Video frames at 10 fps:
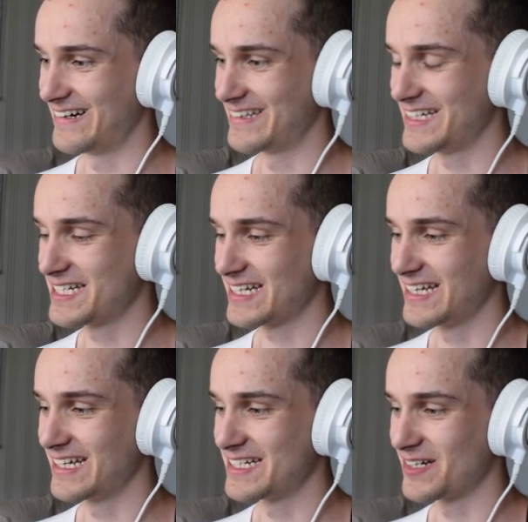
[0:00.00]
This
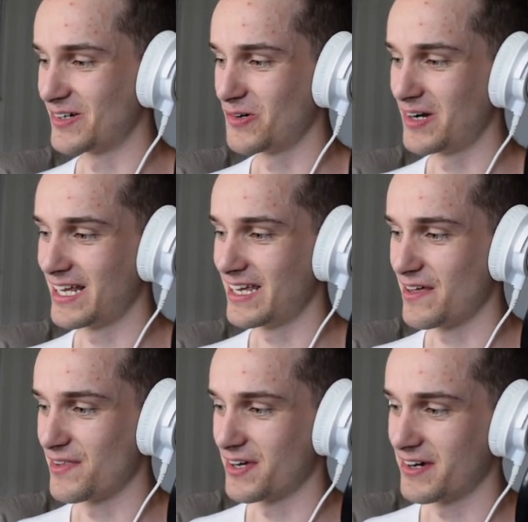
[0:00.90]
is only
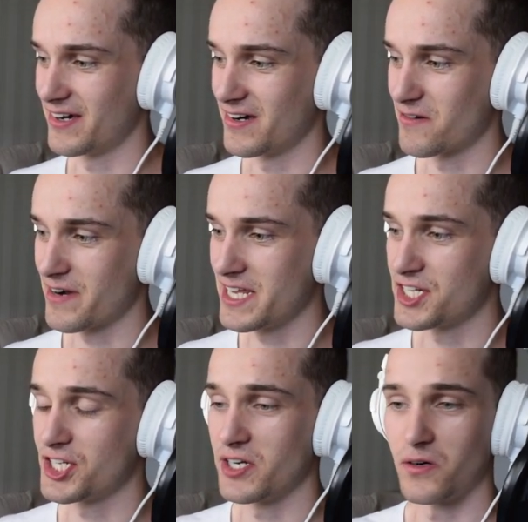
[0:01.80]
the
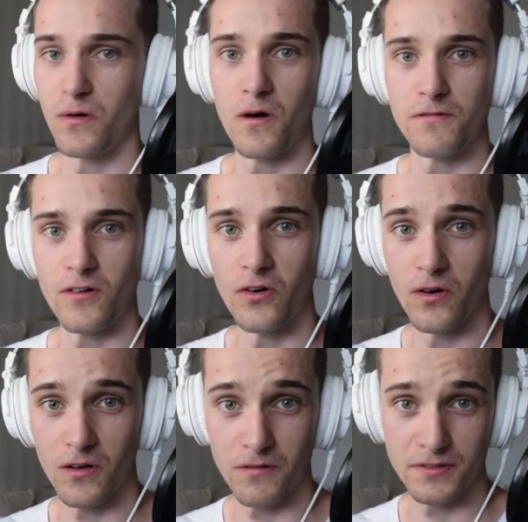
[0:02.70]
ratio of
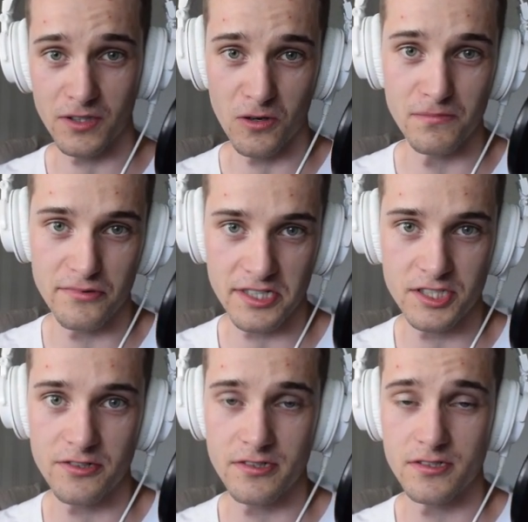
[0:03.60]
all of the
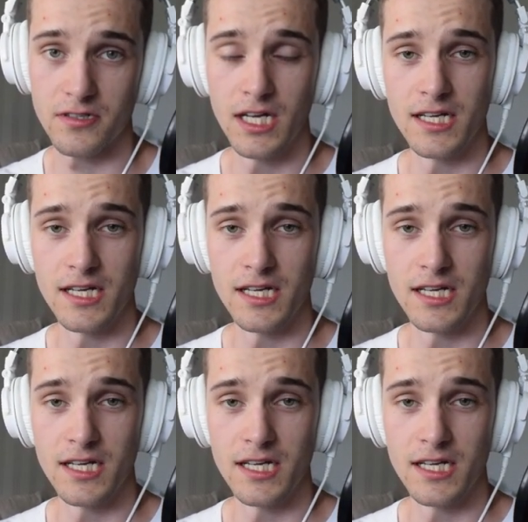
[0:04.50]
compressors.